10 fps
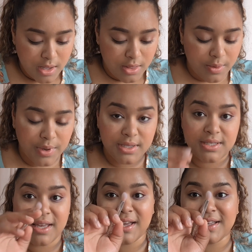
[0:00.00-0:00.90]
Then we're gonna
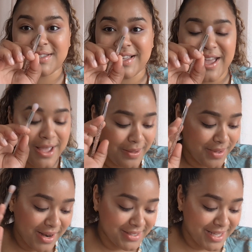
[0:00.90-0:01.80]
take these
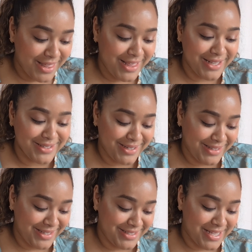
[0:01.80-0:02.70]
are
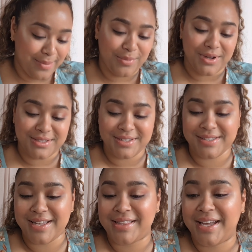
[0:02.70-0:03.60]
like the same brushes
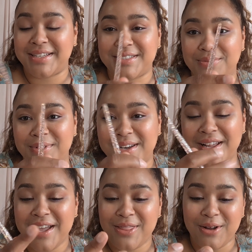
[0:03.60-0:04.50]
in like different,
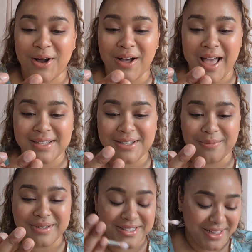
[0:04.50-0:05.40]
they're all SL
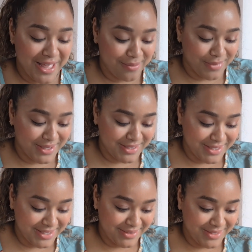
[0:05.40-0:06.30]
Miss Glam
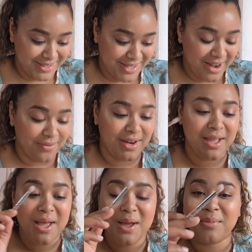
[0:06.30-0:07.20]
brushes, which is kind of funny.
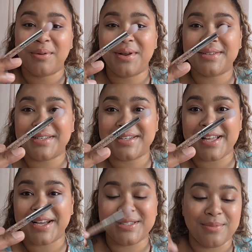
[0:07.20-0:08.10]
But we're just gonna
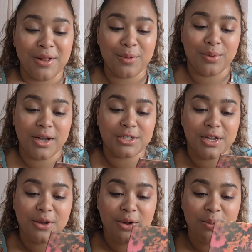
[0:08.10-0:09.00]
take a smaller brush
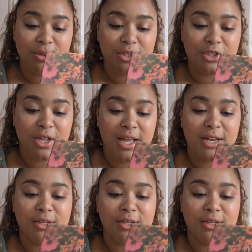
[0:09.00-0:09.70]
and go in with the shade